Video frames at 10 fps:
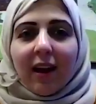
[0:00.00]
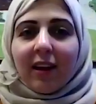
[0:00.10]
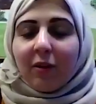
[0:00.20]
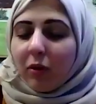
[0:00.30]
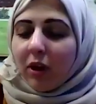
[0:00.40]

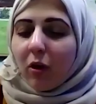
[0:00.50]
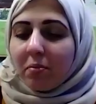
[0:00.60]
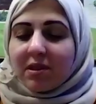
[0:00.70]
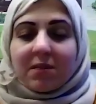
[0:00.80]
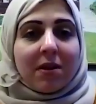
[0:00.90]
And we hope
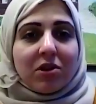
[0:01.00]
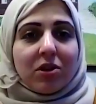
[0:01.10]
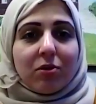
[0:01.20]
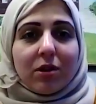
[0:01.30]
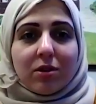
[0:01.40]
this
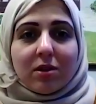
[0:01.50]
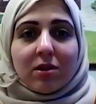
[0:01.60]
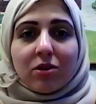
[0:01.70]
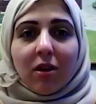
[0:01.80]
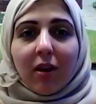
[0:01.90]
message reaches,
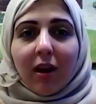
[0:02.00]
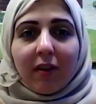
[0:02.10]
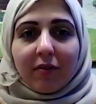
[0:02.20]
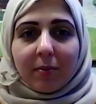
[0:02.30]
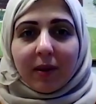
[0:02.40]
inshallah,
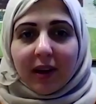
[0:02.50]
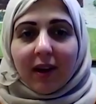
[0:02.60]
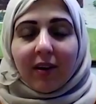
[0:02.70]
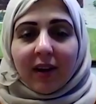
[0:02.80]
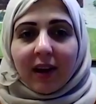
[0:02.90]
everybody
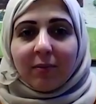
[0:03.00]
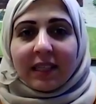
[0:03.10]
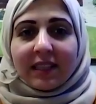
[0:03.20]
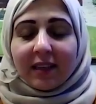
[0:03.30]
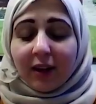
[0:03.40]
here in
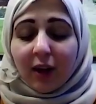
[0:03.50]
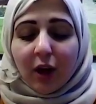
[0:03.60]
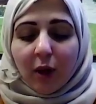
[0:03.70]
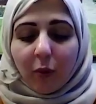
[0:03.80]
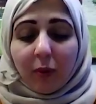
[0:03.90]
Edmonton.
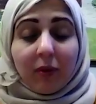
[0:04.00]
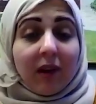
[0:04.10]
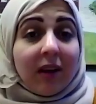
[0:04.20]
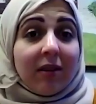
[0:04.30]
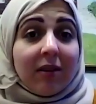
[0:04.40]
We would
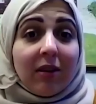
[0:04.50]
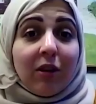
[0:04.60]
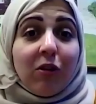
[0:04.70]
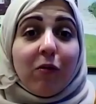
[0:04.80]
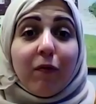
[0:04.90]
like to thank
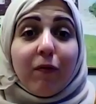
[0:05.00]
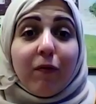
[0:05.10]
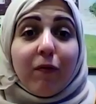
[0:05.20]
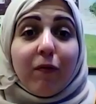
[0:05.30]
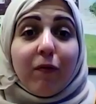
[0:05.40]
you very
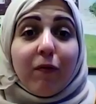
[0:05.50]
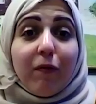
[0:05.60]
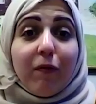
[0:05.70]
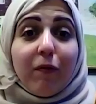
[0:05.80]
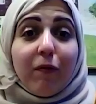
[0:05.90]
much for your
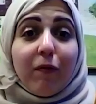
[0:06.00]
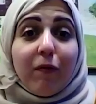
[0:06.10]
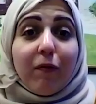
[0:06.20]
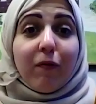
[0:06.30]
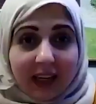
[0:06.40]
time
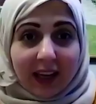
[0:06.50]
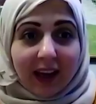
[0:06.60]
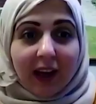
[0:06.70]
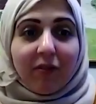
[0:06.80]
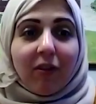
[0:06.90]
today and for
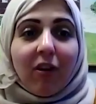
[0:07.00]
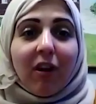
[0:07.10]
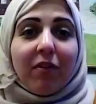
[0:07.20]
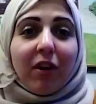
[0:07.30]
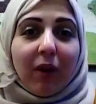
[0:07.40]
all of the
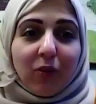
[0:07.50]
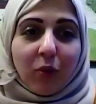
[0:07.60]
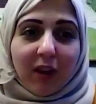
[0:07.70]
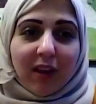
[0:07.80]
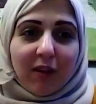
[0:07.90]
great work
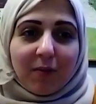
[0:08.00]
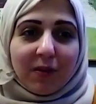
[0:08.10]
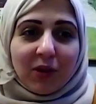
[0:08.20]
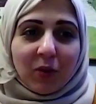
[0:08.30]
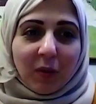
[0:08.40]
that you've been
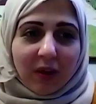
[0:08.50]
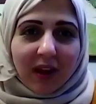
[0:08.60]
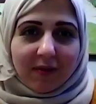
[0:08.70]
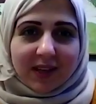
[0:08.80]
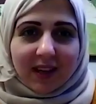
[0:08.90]
doing with
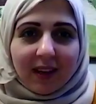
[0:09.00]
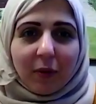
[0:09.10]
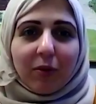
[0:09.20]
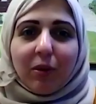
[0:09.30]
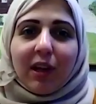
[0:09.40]
IFSSA. We
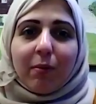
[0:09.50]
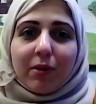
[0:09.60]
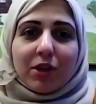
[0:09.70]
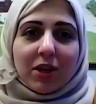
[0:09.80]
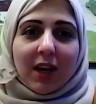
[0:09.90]
really
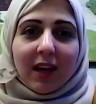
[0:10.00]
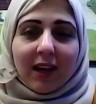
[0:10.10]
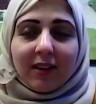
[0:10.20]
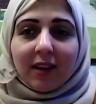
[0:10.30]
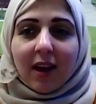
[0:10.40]
appreciate
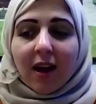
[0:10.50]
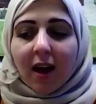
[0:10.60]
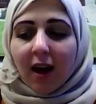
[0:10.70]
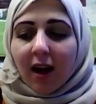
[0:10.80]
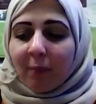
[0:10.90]
it.
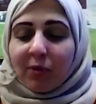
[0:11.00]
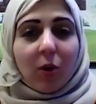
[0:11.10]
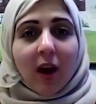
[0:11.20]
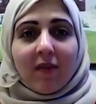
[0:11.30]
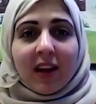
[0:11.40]
Do you
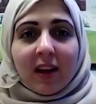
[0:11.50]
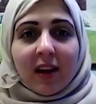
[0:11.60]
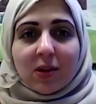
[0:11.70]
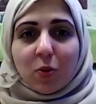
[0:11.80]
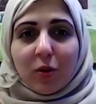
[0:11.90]
have any
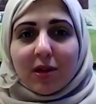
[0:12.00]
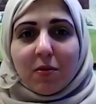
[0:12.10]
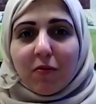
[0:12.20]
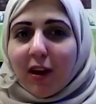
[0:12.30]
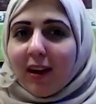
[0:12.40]
last words
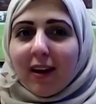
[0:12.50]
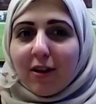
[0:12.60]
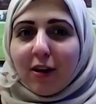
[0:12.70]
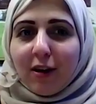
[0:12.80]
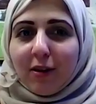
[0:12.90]
before I let you
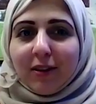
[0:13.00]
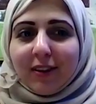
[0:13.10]
go?